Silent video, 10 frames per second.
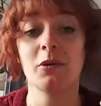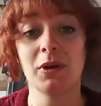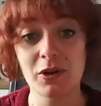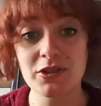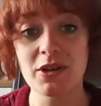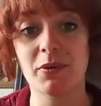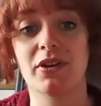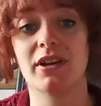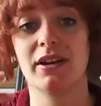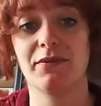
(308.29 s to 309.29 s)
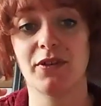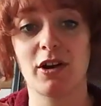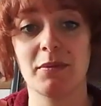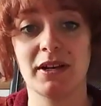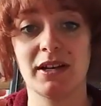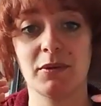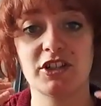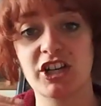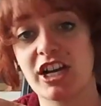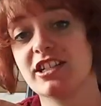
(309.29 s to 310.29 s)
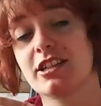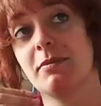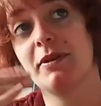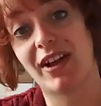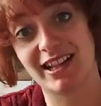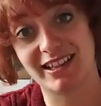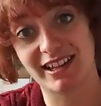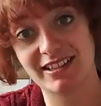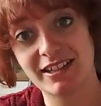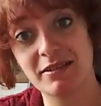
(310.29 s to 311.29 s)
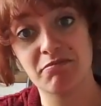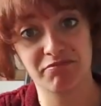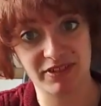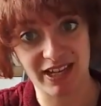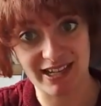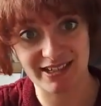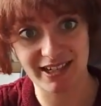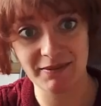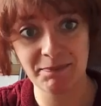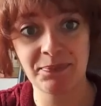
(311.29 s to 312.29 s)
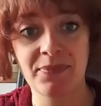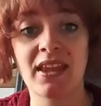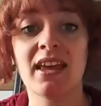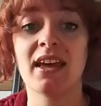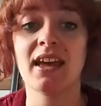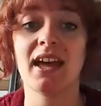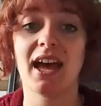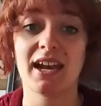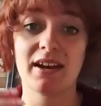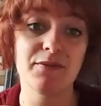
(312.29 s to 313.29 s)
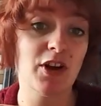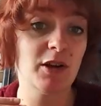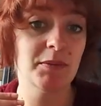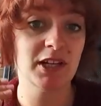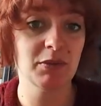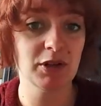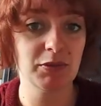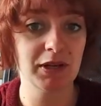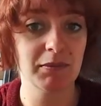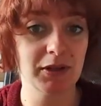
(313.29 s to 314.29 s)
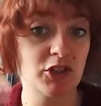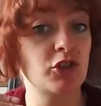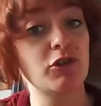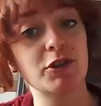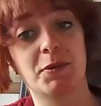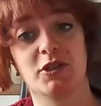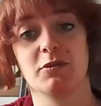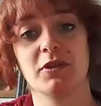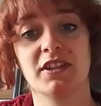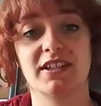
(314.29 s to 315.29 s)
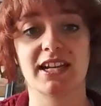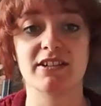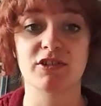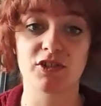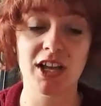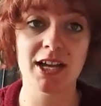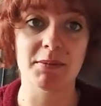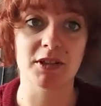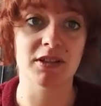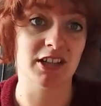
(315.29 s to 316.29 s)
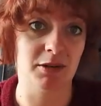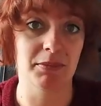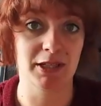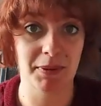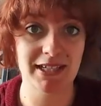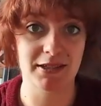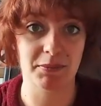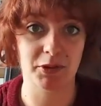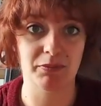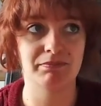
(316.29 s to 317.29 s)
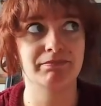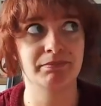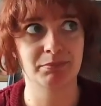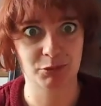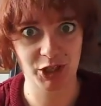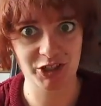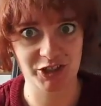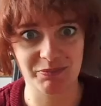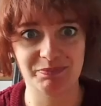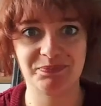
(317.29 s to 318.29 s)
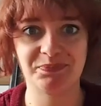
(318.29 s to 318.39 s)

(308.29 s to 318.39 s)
We also want an environment in which changes can be validated, testing, an environment in which we can be as sure as possible that the data is reliable and can be depended upon, production.